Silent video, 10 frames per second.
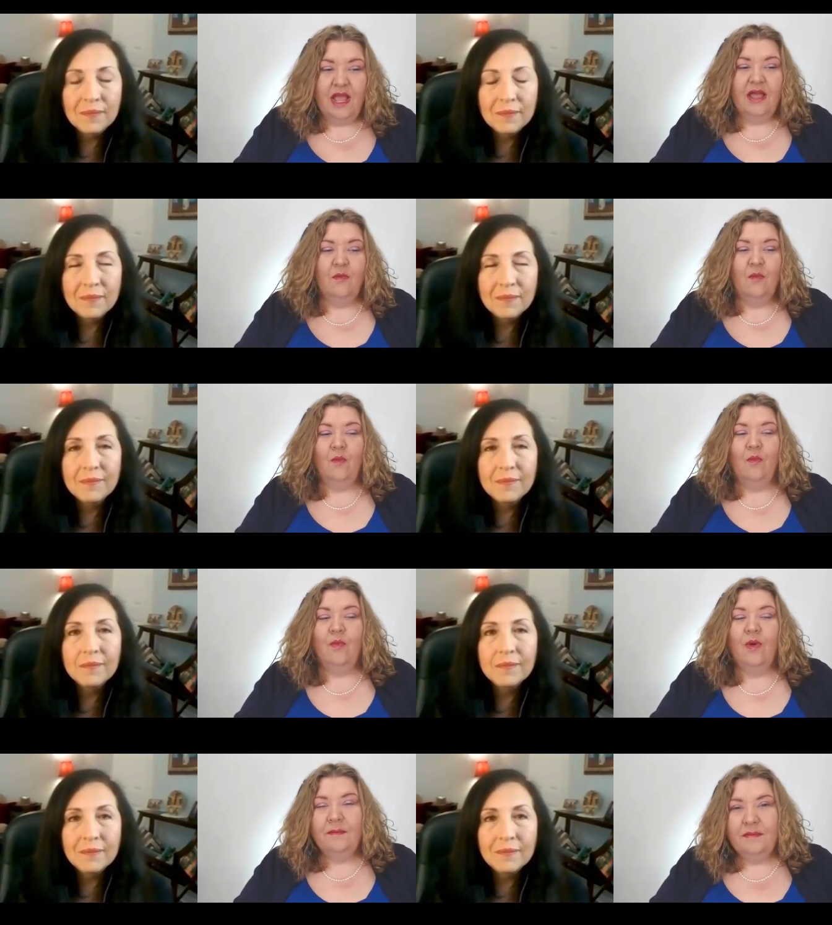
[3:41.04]
Speaker 1: on
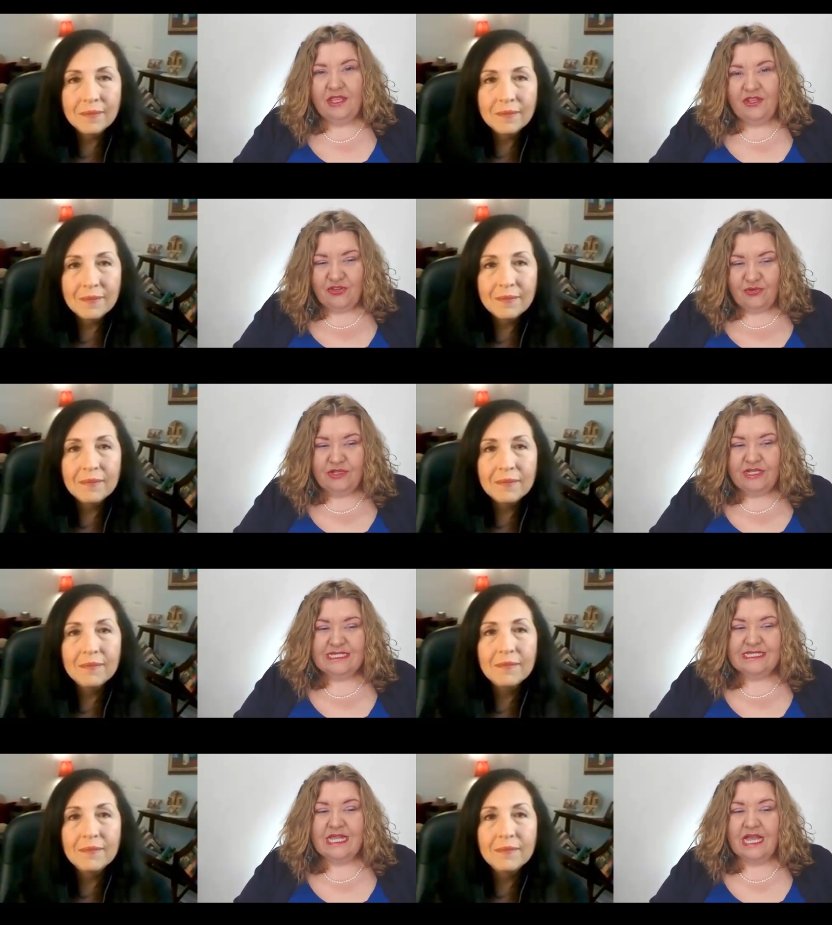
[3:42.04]
what made you
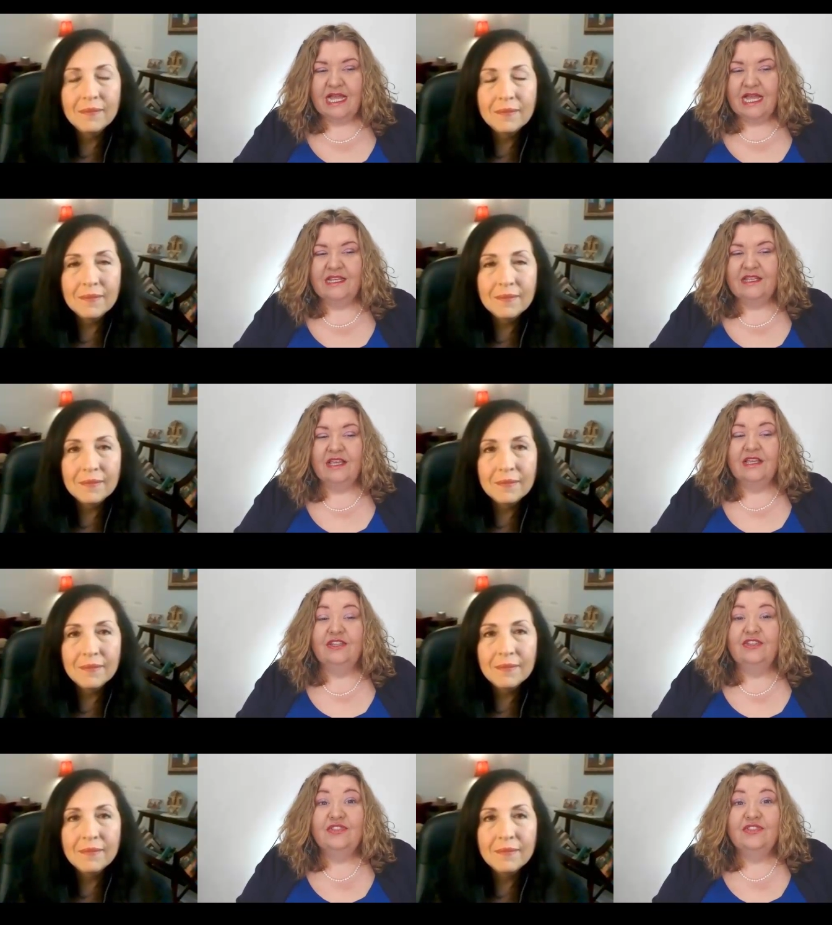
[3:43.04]
decide
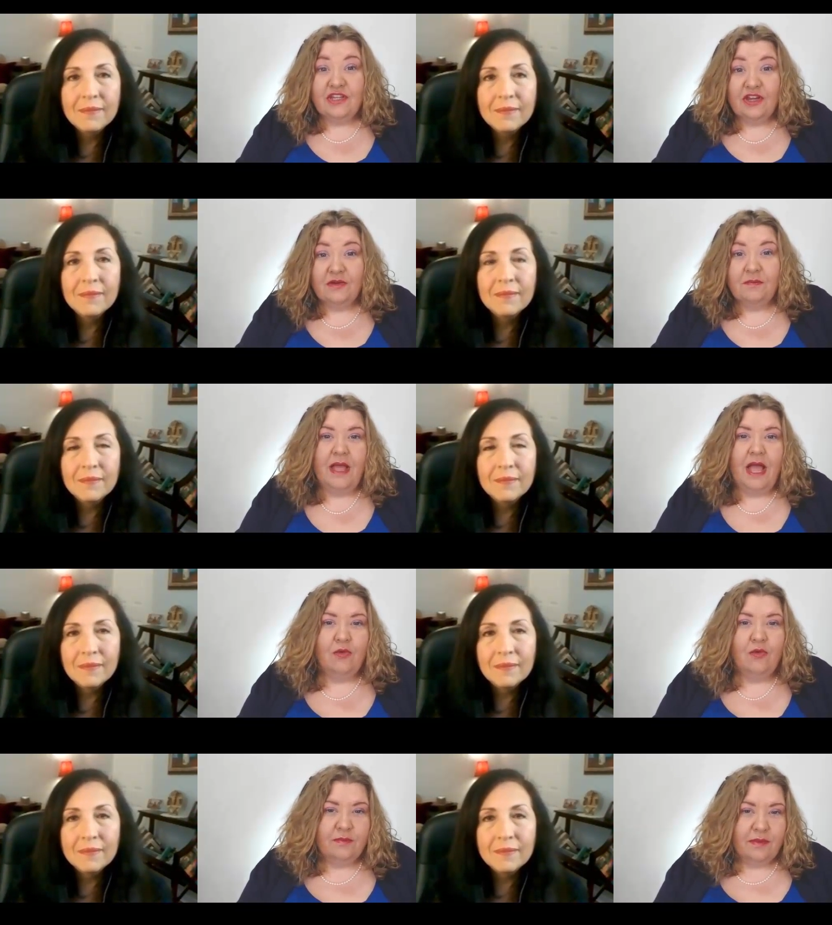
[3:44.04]
to start
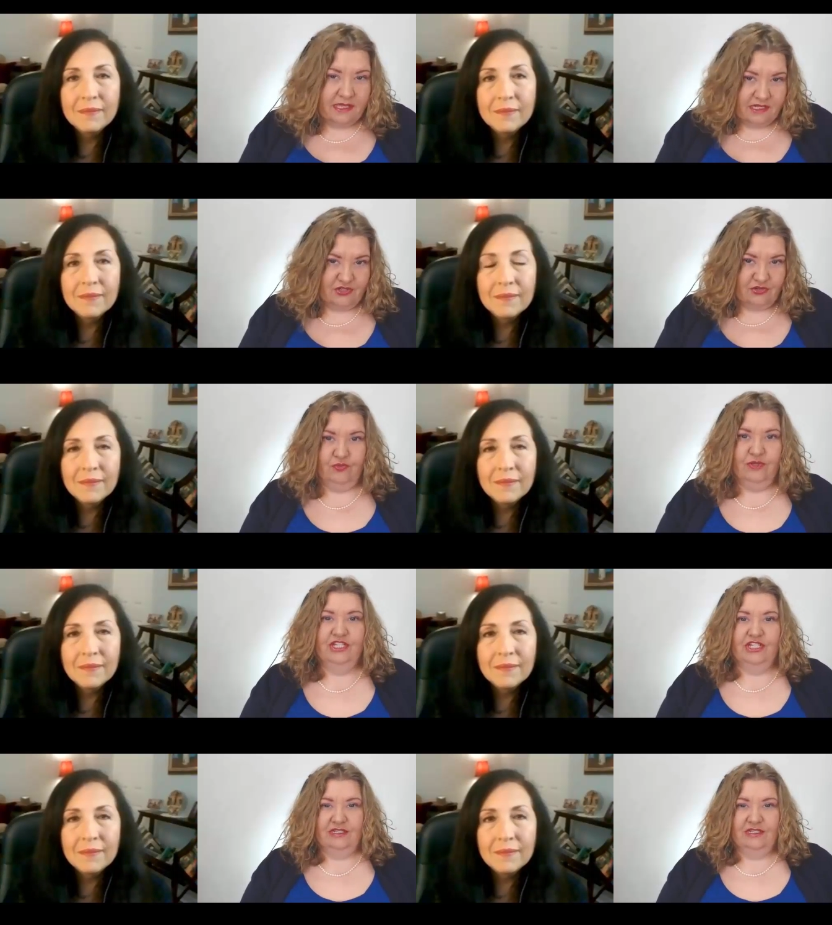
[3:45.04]
Powered by
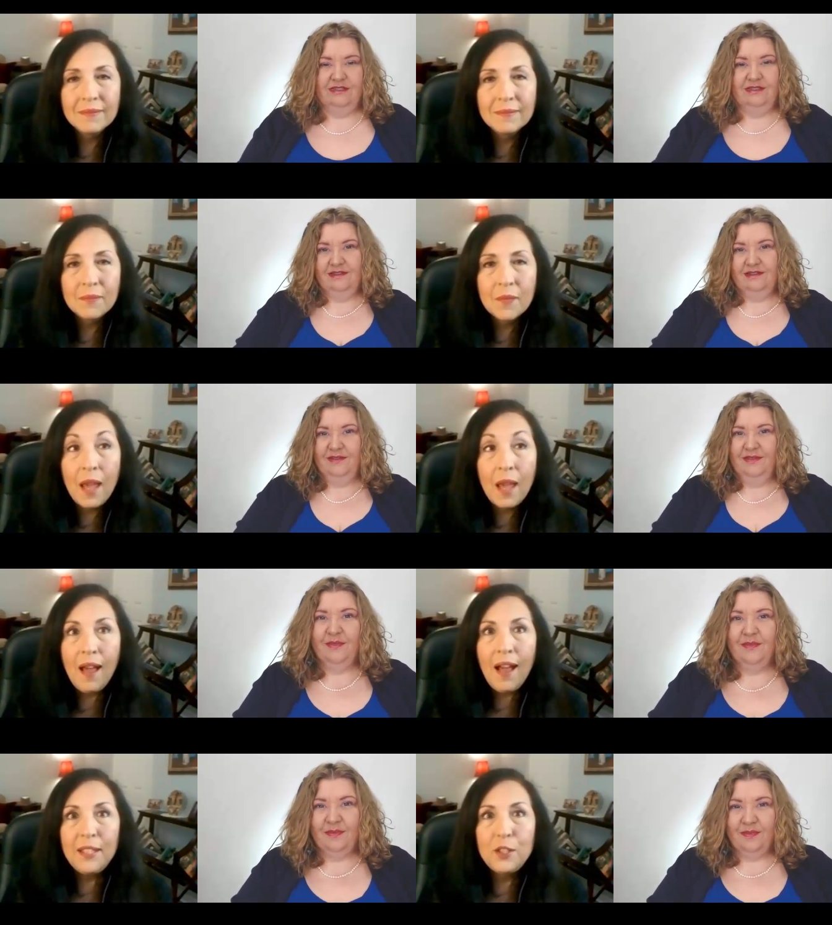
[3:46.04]
Intuition?
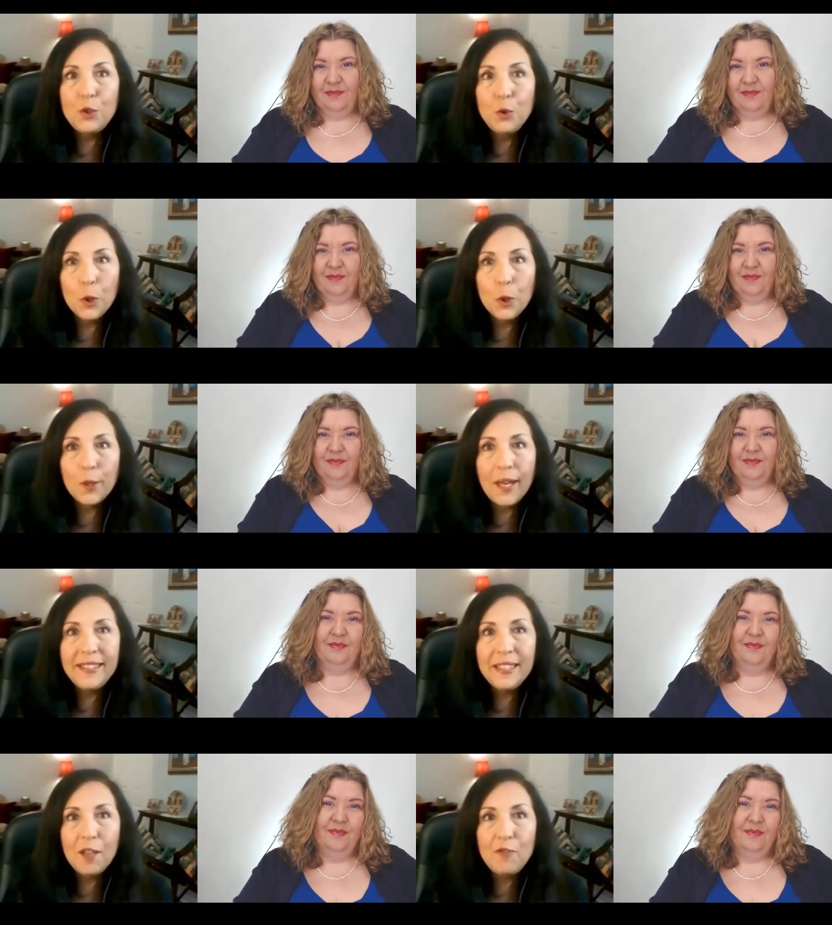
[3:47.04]
Speaker 2: Sure,
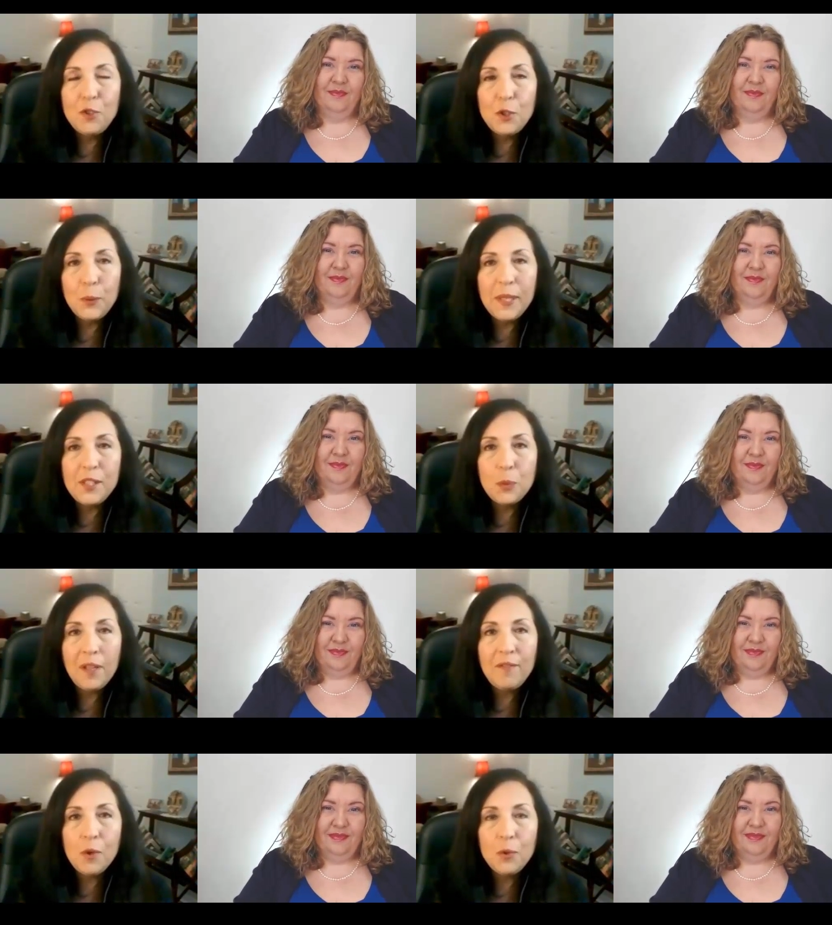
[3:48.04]
I'd love to. It's
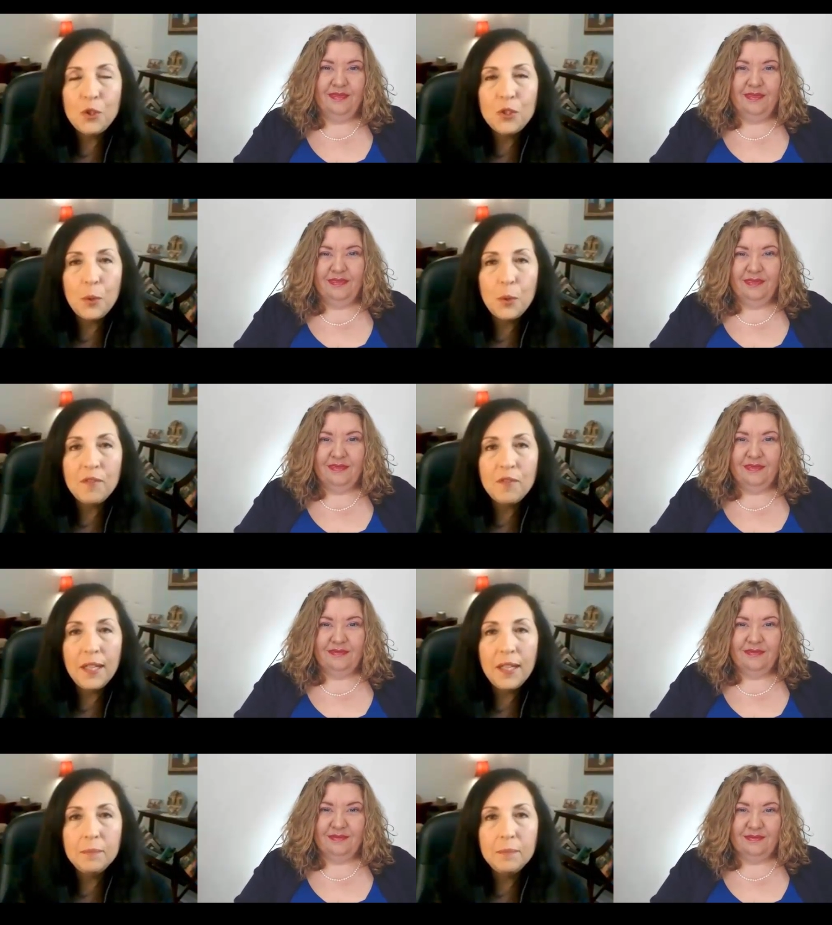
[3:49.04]
one of those sort of
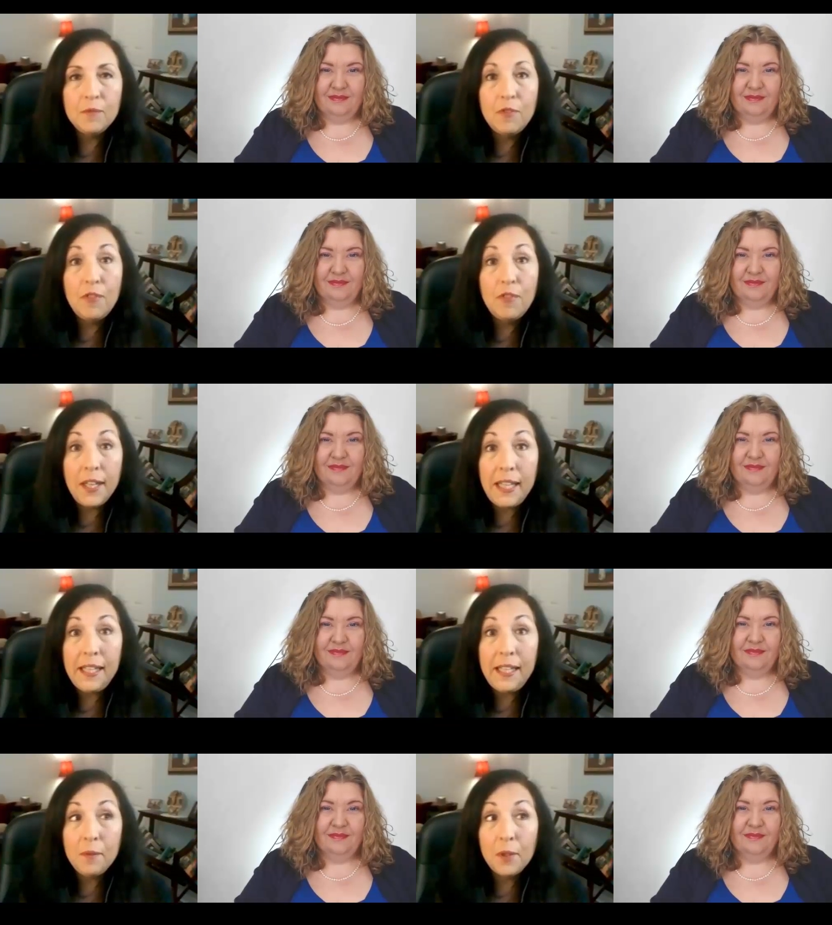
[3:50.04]
um,
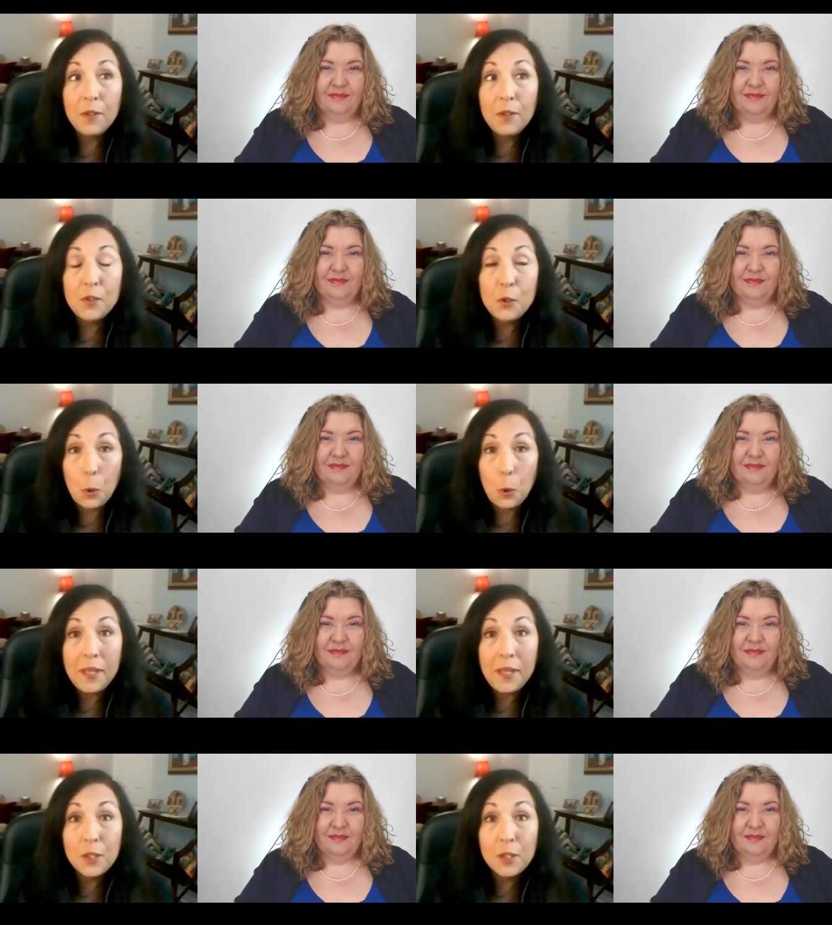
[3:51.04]
funny
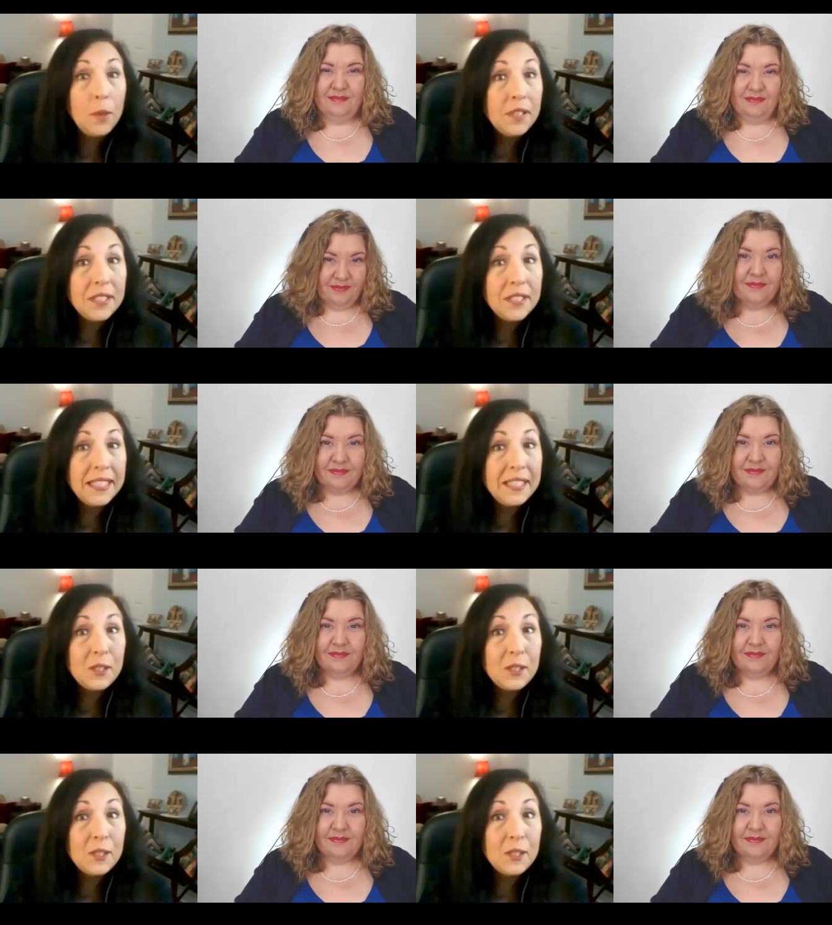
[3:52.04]
stories, coincidence